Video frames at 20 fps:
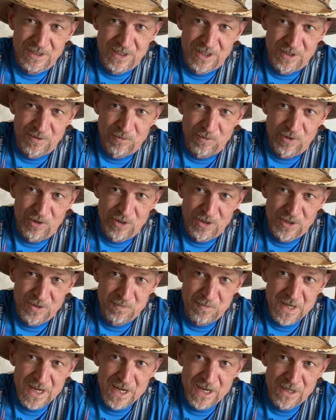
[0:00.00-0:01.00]
And what is
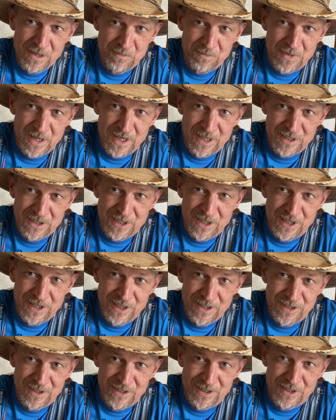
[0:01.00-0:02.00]
bad about
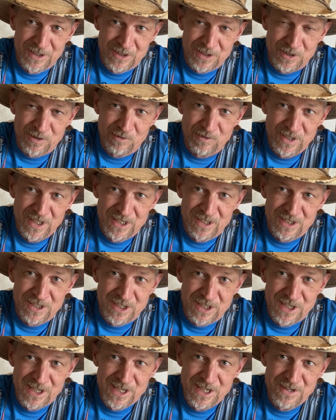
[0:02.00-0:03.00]
that is on that
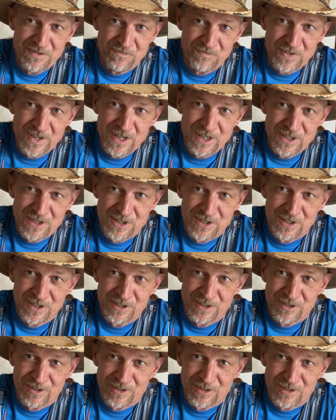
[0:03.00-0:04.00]
same
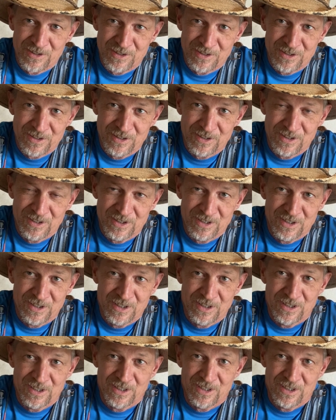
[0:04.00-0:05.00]
faucet
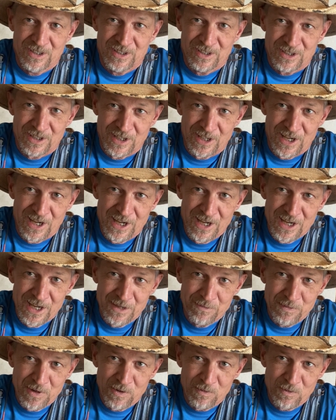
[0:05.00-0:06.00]
that I
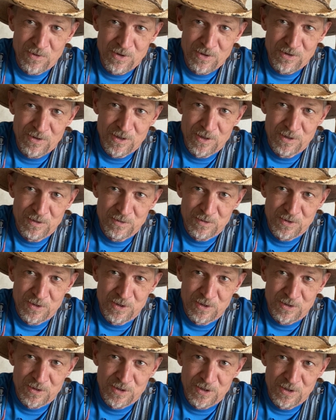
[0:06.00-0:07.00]
had my water hose
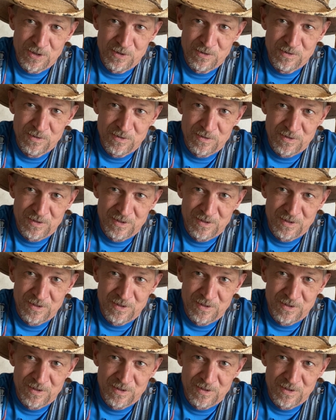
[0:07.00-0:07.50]
hooked to,